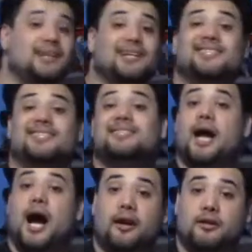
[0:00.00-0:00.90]
its
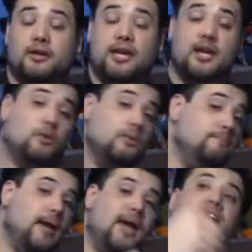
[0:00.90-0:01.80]
entirety,
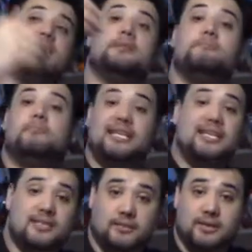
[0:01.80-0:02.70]
remade and
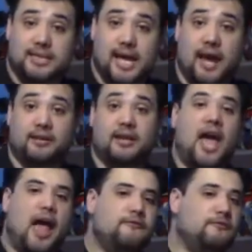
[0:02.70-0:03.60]
completed to its end,
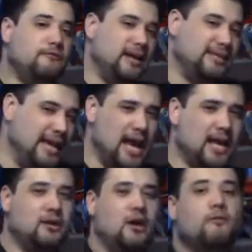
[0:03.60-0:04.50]
and
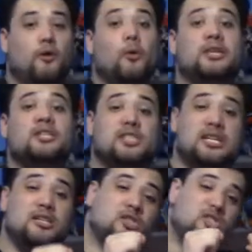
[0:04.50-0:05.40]
again,
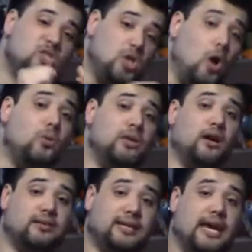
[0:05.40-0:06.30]
focusing solely
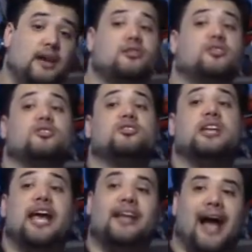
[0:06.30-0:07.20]
on the characters
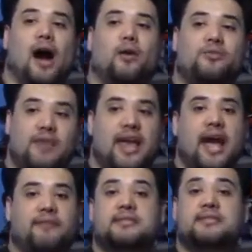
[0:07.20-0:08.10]
and how they
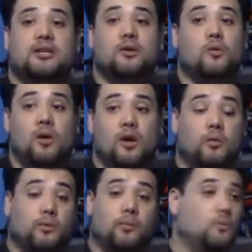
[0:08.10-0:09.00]
have to deal
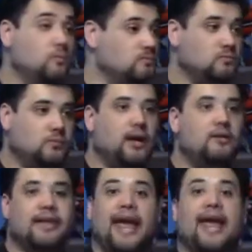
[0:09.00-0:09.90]
with,
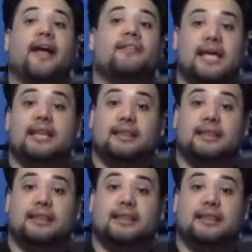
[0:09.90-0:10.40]
well, the hand that